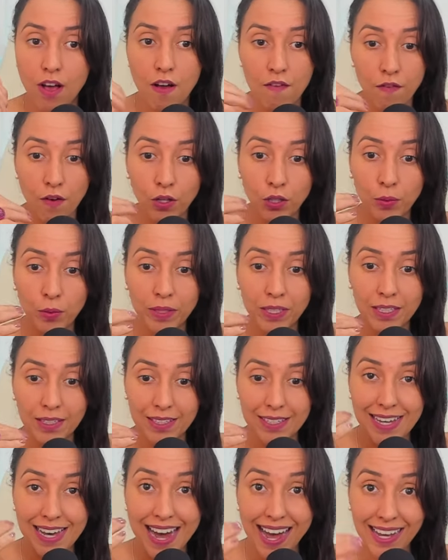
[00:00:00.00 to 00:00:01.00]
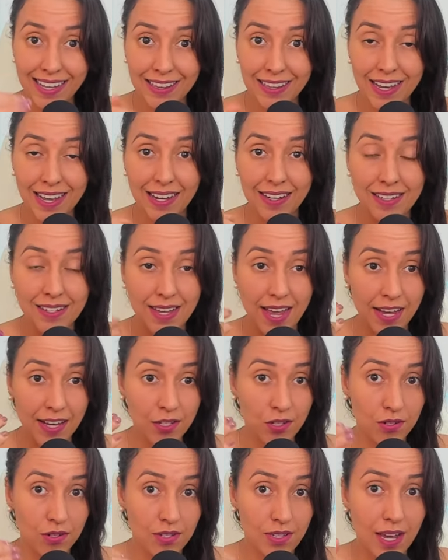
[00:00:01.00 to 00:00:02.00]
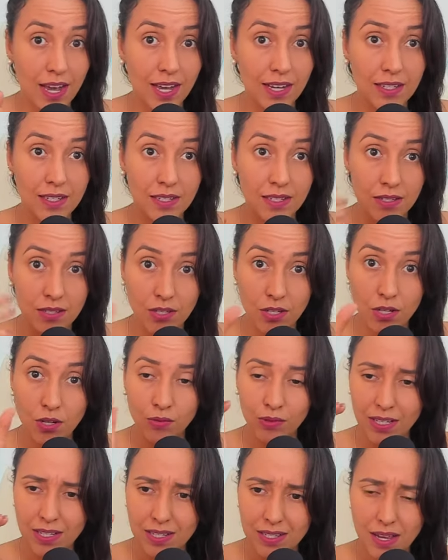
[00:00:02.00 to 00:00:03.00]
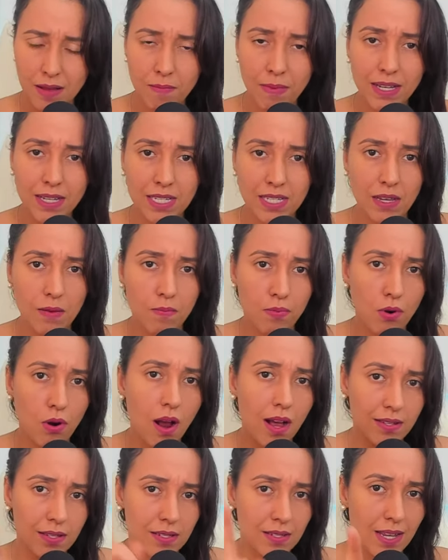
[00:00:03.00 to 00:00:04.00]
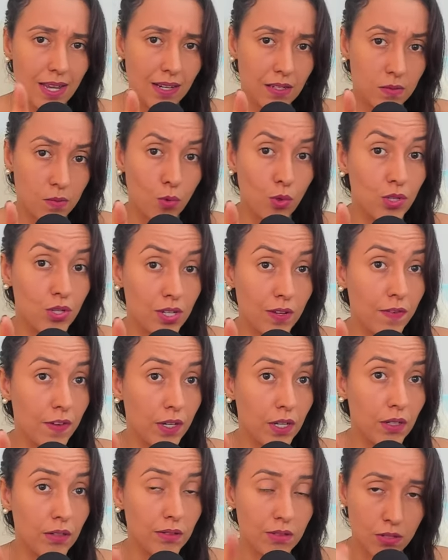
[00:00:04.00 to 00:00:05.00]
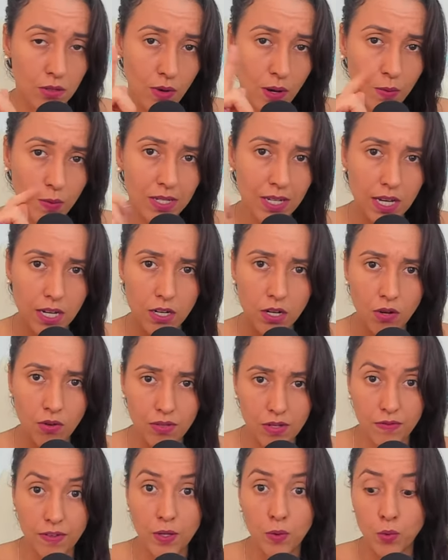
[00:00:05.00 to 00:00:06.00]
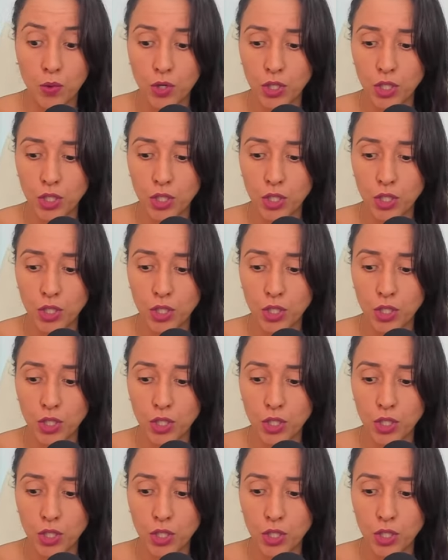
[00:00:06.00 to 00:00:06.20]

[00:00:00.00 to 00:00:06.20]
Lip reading: Following guidelines, exercises, you know, the step-by-step process, that is more difficult. So I would take notes if I were